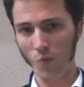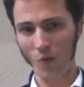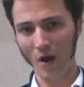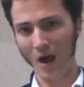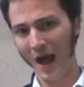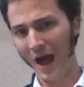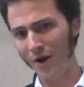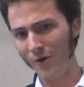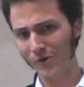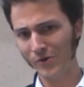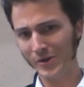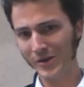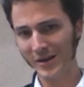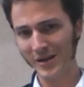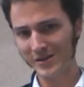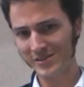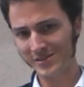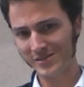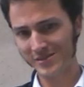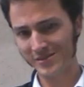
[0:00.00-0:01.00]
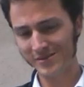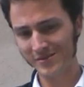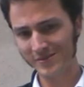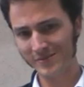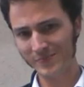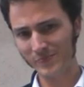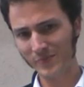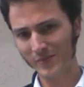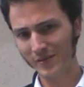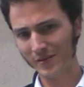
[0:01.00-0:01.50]
How are you guys
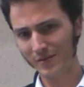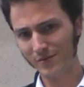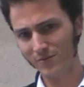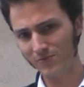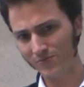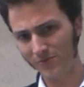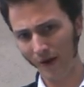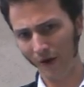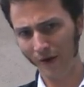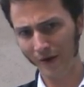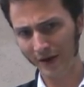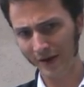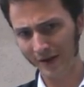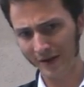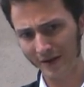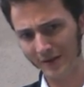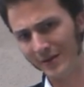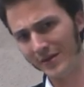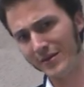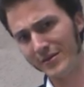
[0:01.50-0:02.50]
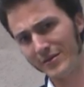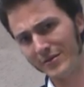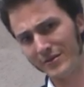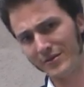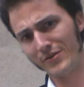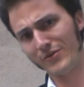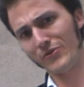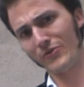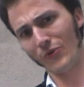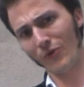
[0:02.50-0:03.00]
faring in
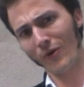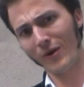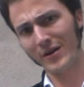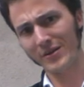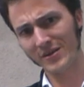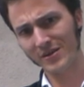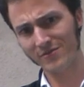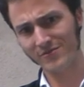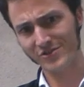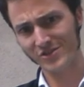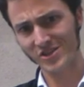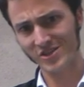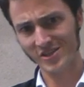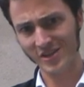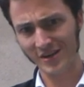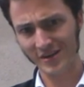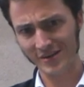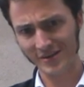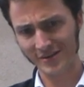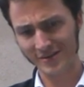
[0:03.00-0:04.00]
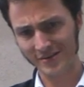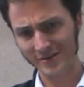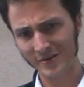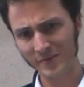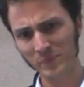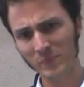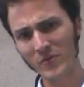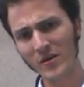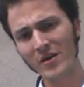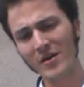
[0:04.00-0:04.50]
your idea of a society
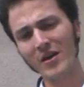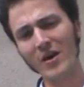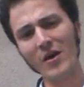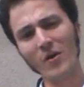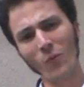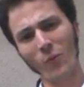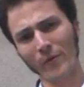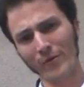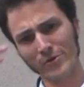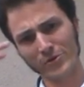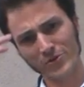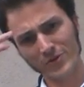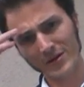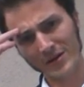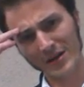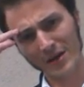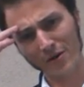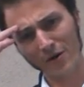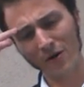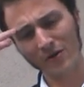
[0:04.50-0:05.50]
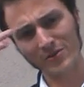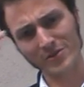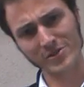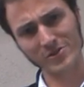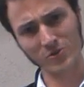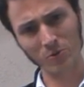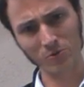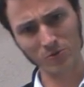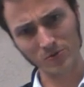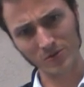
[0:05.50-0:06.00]
when you're shooting down all the
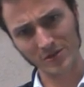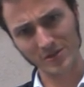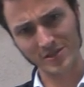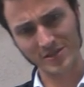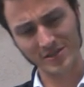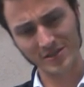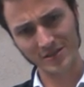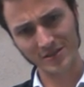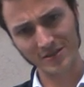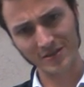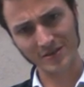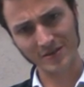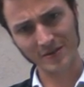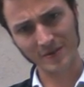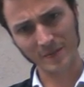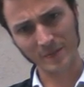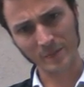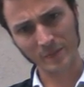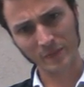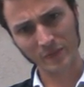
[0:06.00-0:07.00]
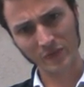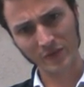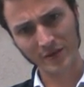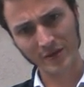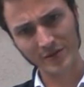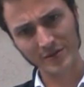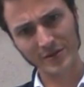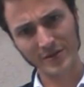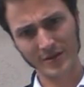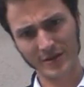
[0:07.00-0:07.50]
socialists?
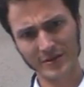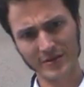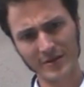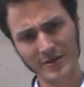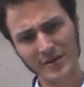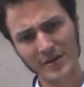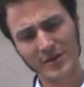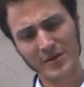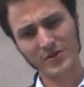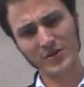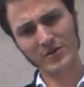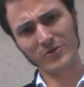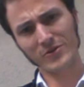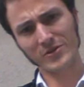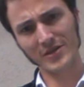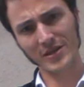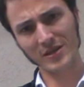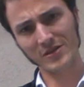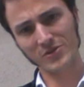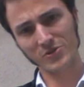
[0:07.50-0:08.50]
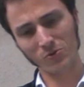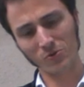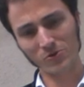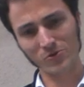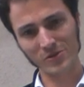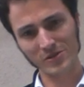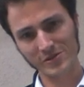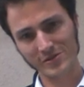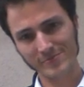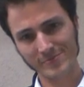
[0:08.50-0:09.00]
Do you get it? Do you understand
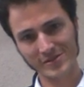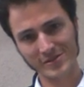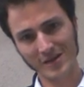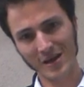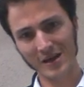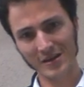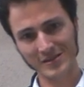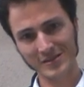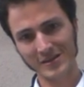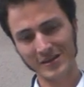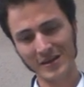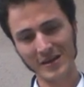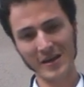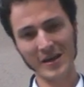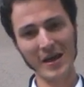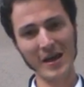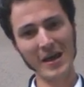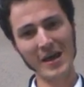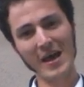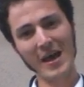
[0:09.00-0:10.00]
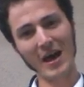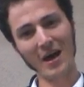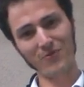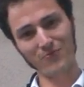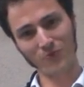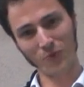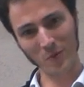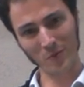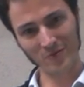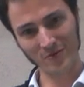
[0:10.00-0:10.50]
socialism is not a
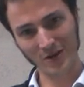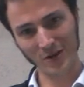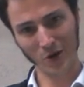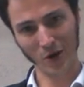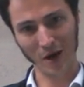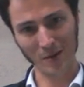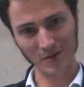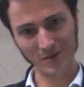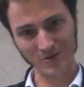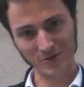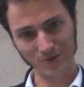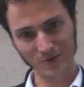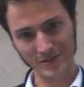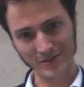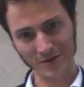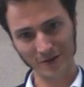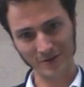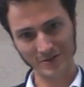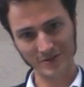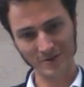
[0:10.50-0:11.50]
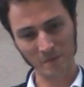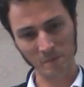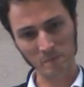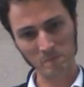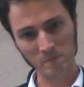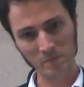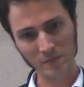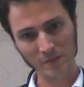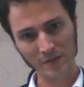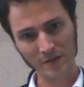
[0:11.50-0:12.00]
form of economics, you retards?
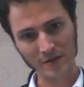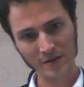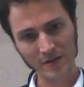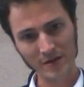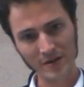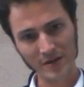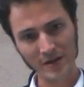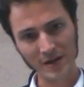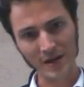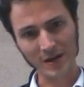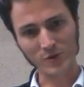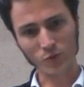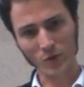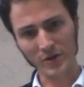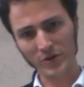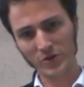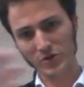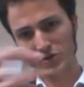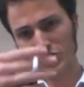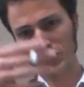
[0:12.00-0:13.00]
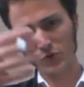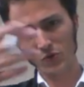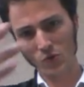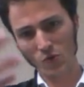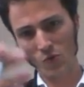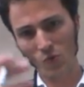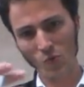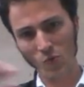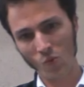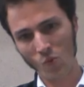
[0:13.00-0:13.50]
It's what you
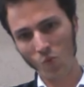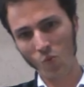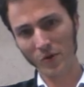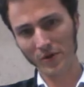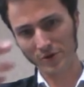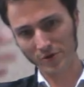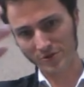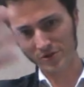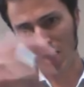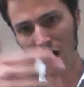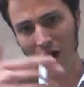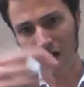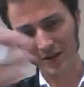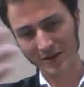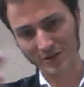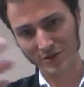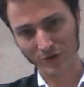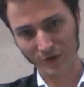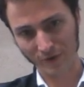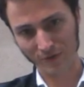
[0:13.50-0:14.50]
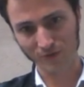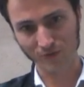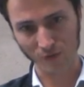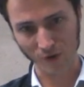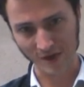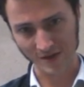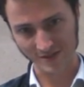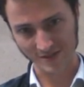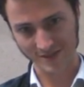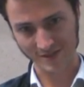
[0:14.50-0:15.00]
do when you're talking to your
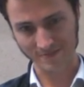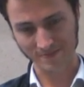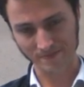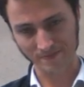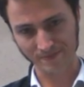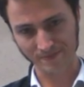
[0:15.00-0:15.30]
friends.